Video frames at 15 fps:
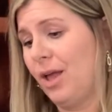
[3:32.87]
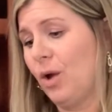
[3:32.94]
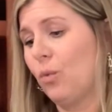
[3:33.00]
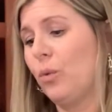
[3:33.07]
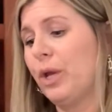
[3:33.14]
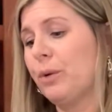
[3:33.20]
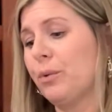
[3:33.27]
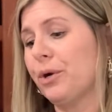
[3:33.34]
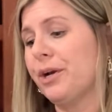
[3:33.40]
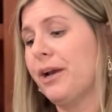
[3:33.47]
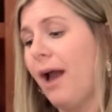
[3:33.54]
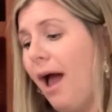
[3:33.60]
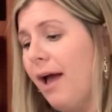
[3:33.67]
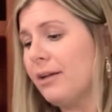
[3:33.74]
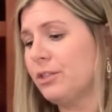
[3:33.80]
we were
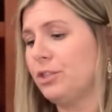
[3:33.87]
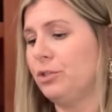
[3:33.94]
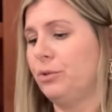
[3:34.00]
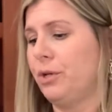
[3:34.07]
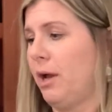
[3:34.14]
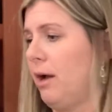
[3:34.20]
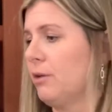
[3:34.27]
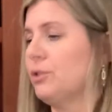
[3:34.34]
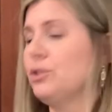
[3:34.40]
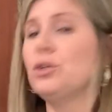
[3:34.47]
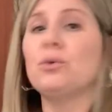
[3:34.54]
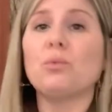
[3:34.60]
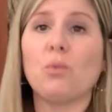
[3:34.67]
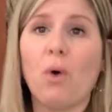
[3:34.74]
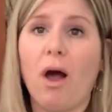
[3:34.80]
not too young to
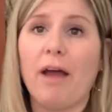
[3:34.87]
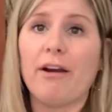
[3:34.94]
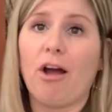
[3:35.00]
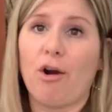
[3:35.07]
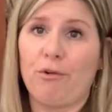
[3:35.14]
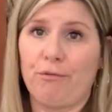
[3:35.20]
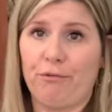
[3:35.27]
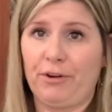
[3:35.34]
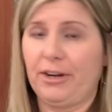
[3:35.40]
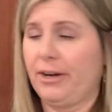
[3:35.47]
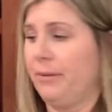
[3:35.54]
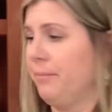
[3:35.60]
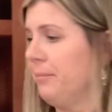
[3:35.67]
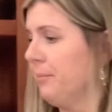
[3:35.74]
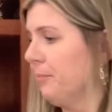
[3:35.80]
want our freedom.
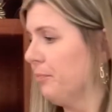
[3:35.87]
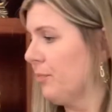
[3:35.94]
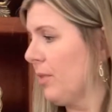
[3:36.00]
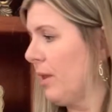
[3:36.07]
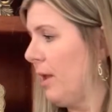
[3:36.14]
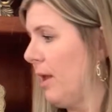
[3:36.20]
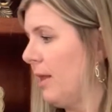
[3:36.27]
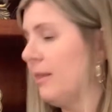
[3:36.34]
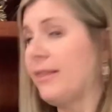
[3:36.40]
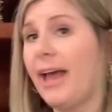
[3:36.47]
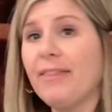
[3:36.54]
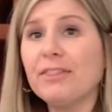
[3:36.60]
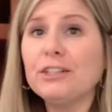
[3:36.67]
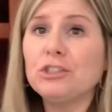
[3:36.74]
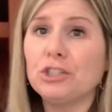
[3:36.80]
Let
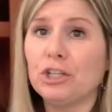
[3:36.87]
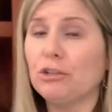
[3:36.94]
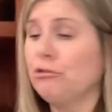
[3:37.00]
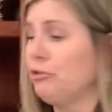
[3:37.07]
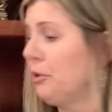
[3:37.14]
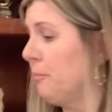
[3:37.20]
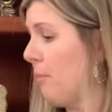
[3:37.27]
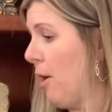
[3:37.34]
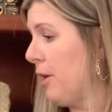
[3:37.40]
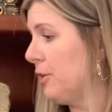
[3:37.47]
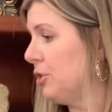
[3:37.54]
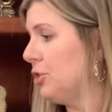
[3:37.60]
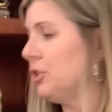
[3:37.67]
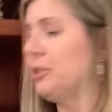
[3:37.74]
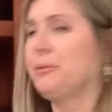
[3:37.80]
the children
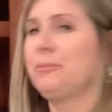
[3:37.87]
march.